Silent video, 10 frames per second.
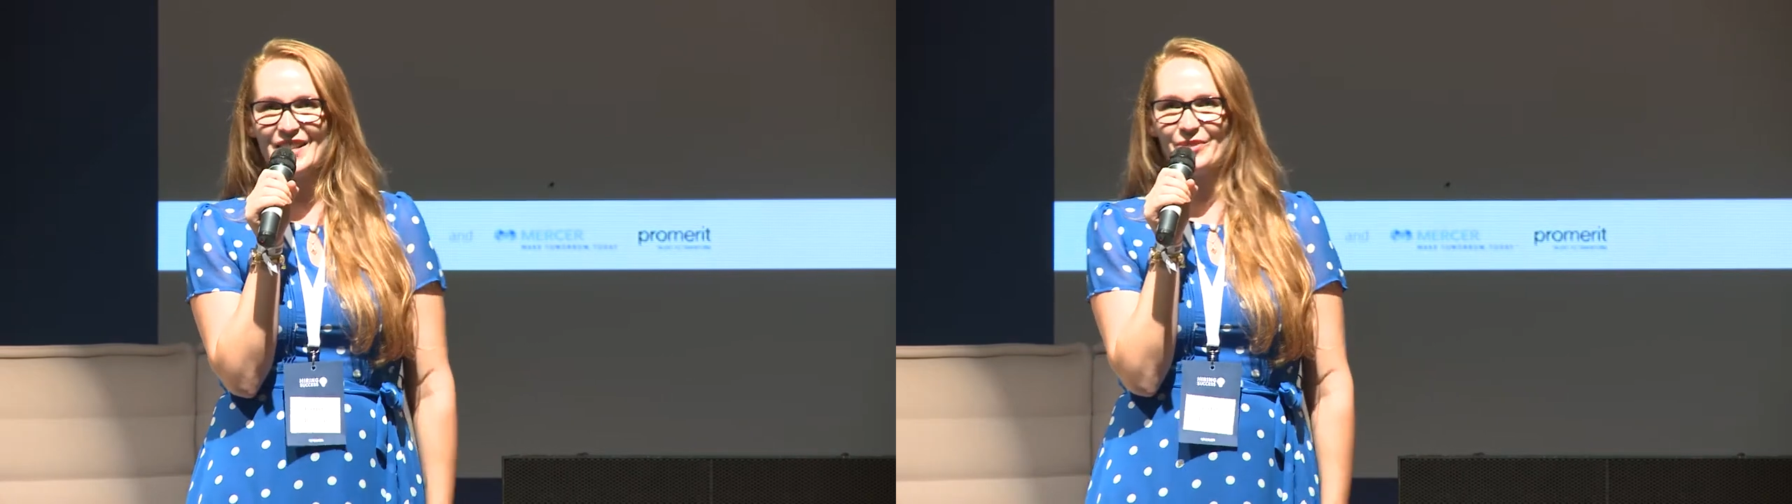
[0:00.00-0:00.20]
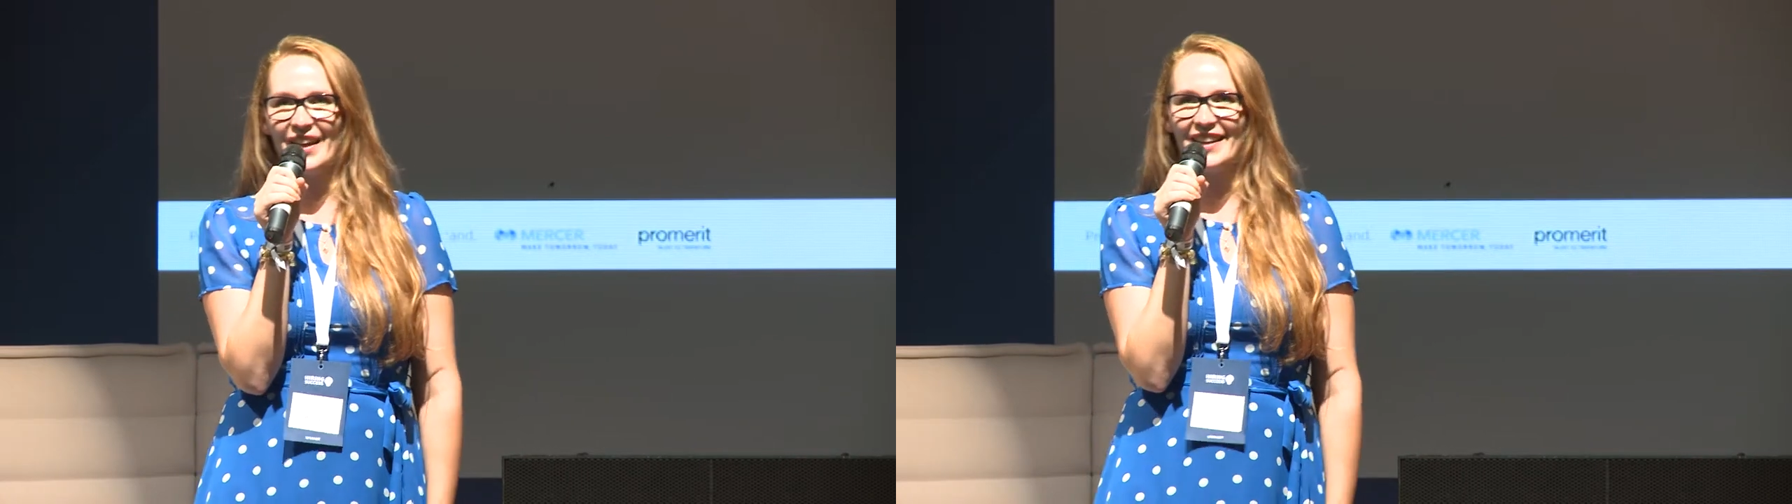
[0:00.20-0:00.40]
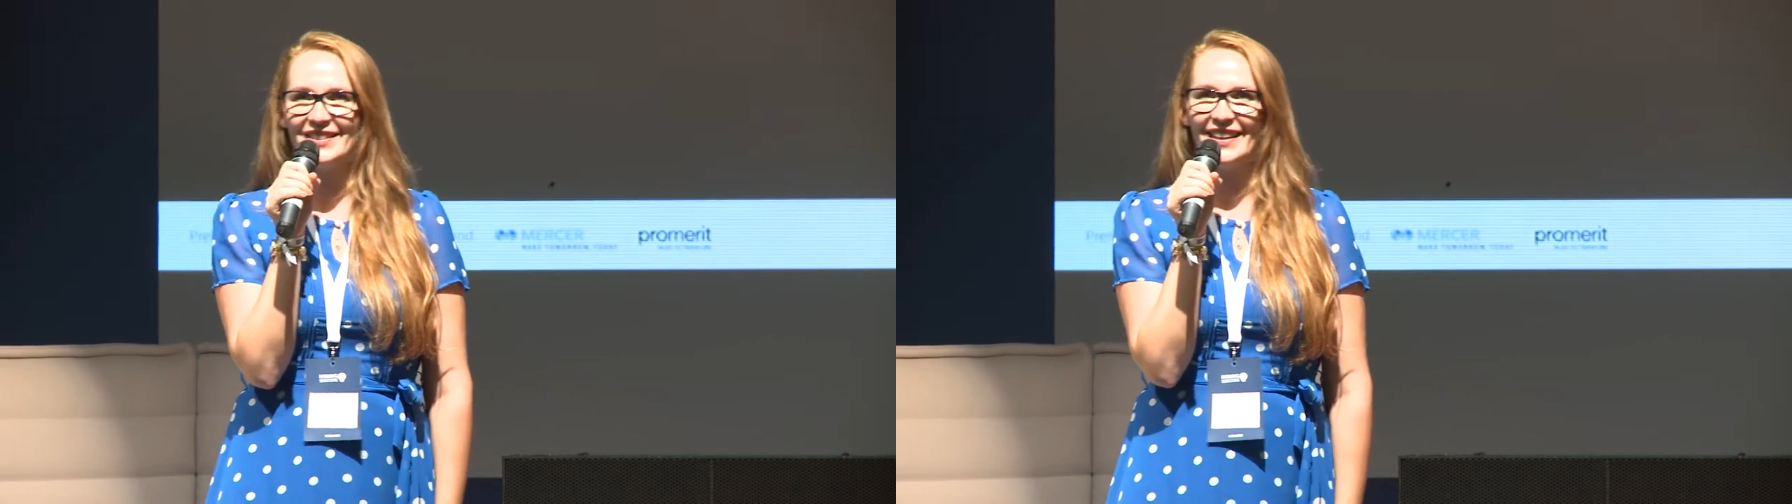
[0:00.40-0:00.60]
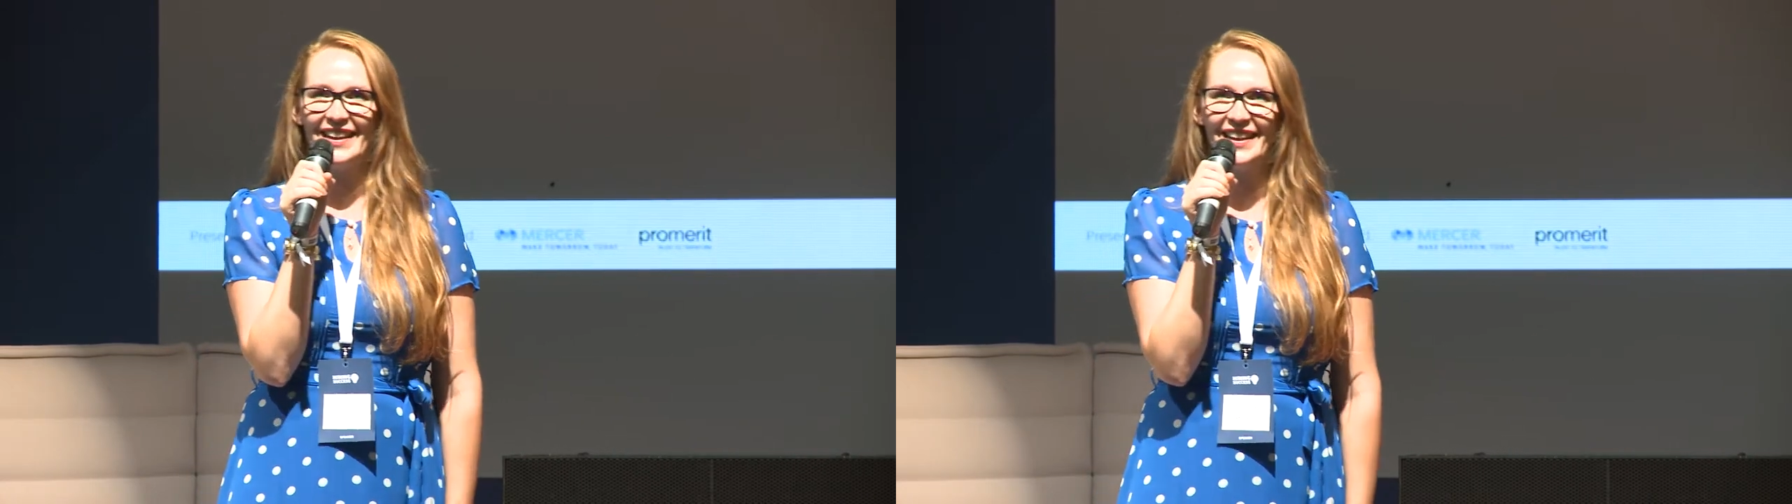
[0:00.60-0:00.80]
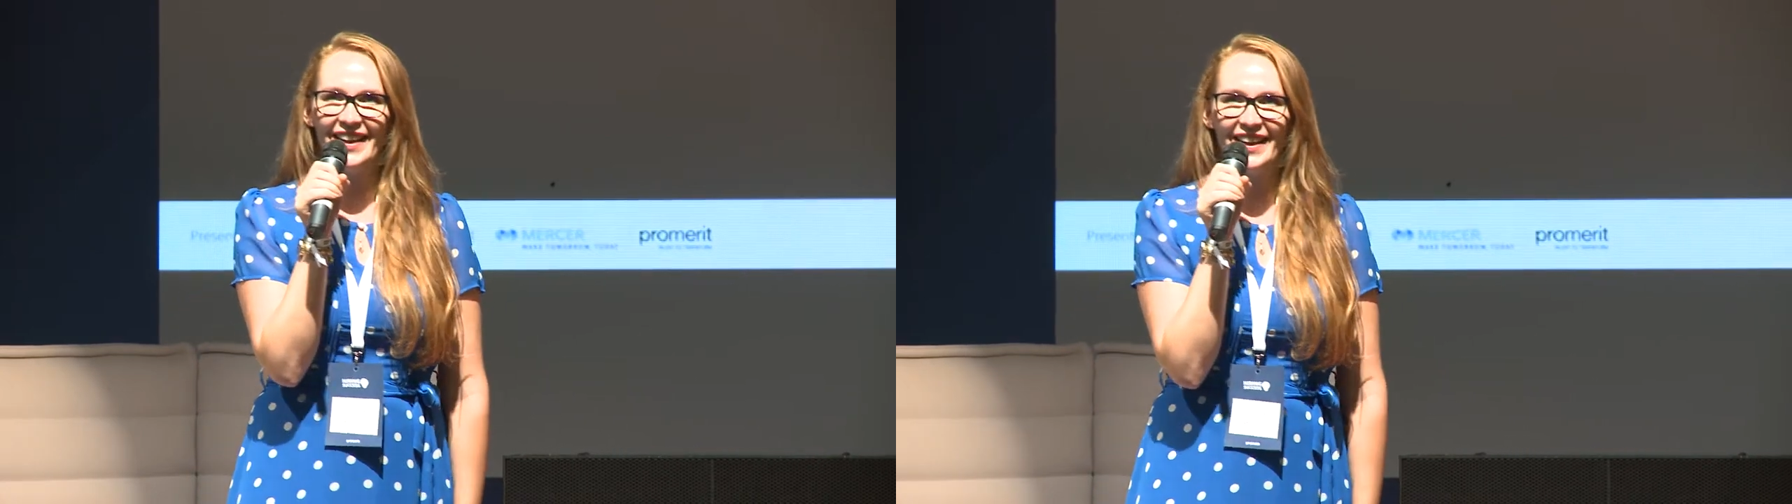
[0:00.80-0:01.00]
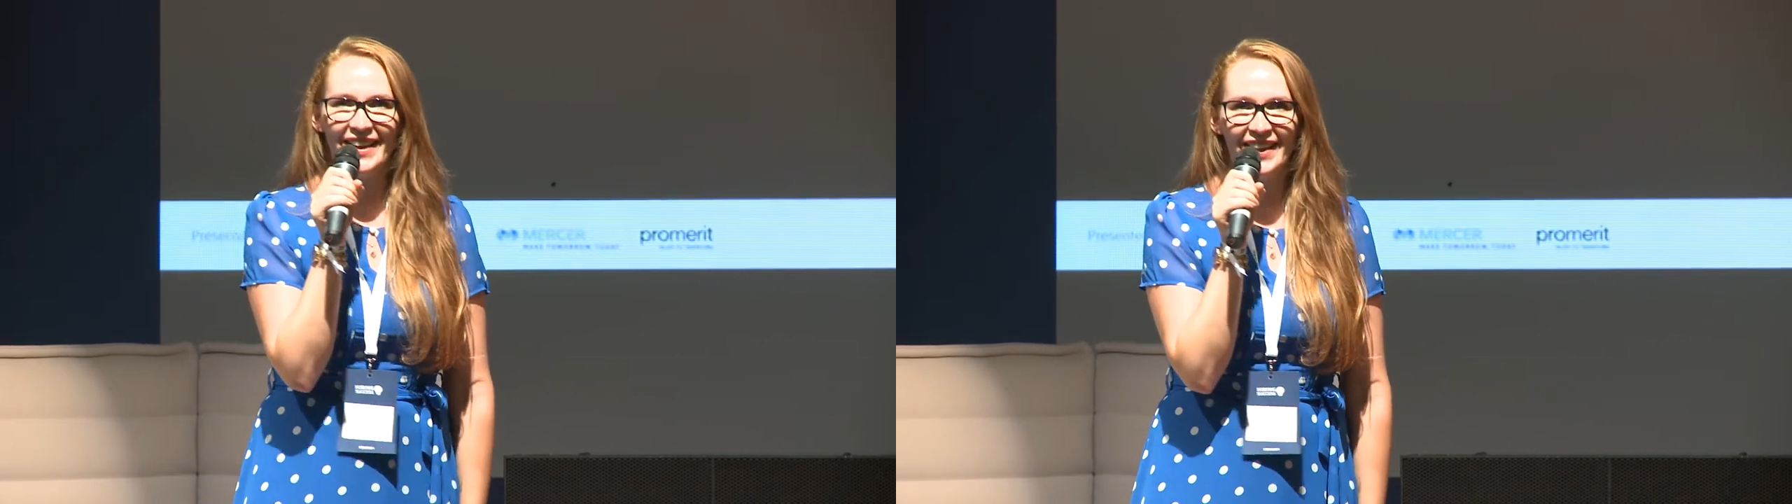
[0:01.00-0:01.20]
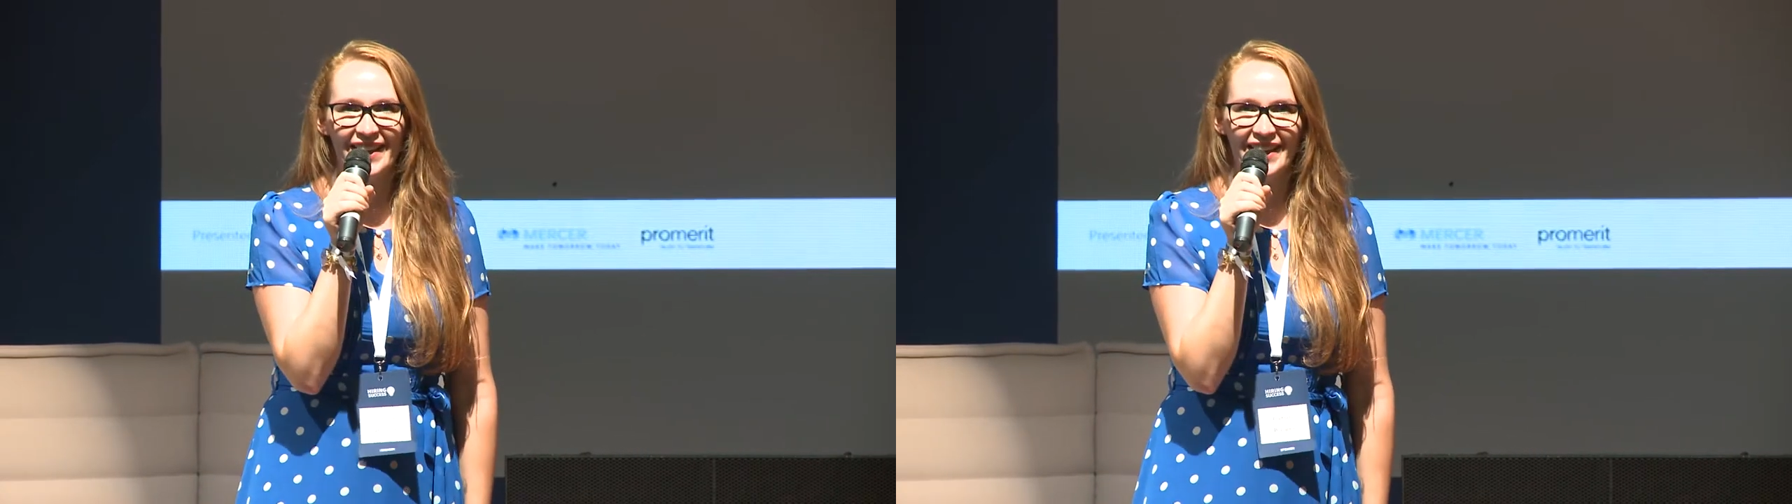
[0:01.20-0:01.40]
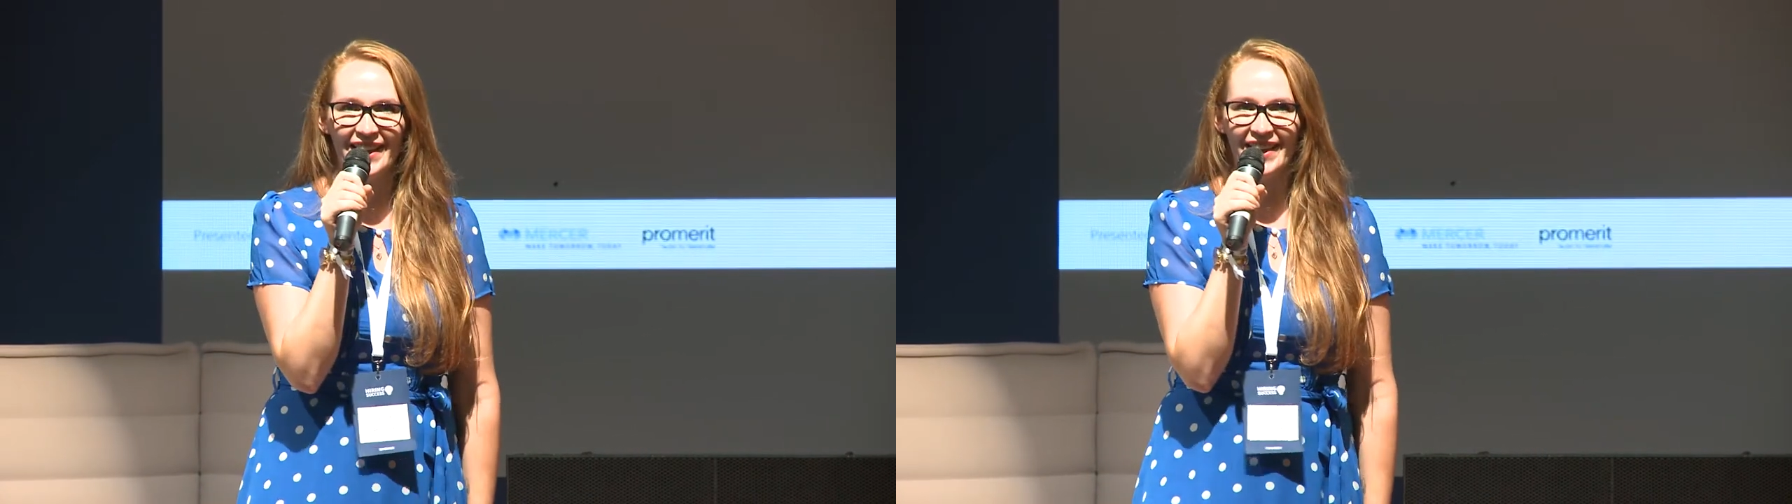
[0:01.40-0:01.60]
we actually
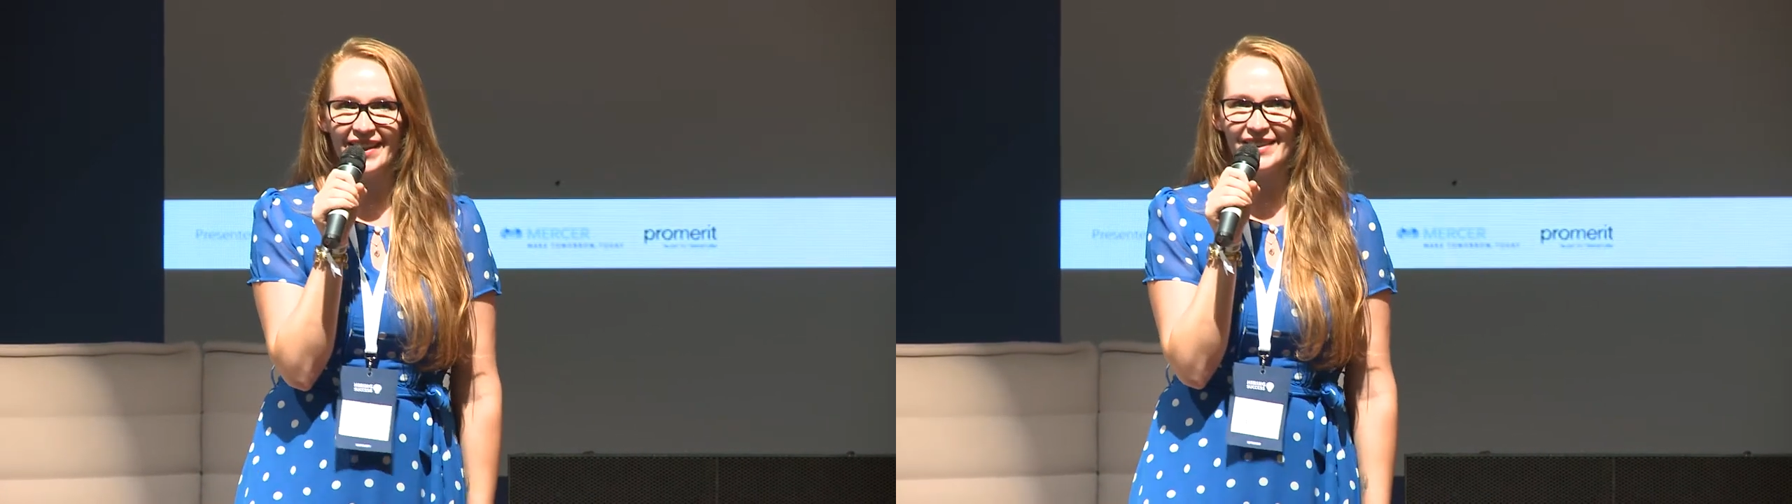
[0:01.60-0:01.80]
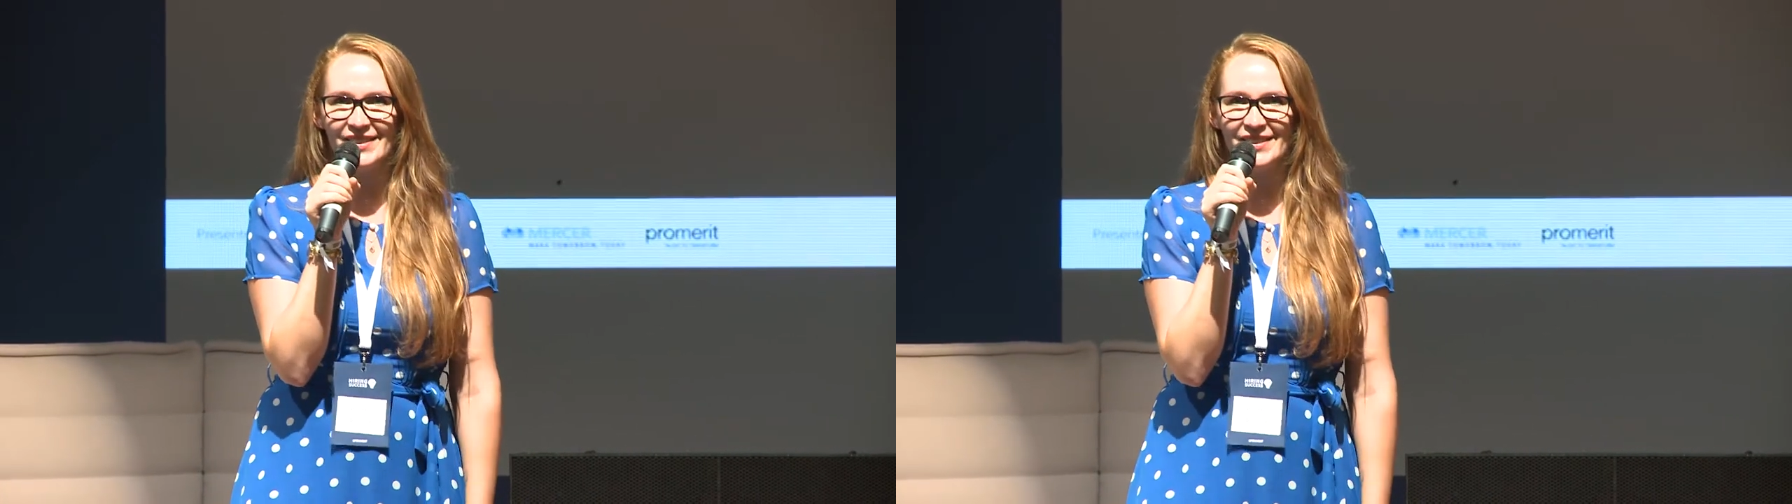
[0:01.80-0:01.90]
uh,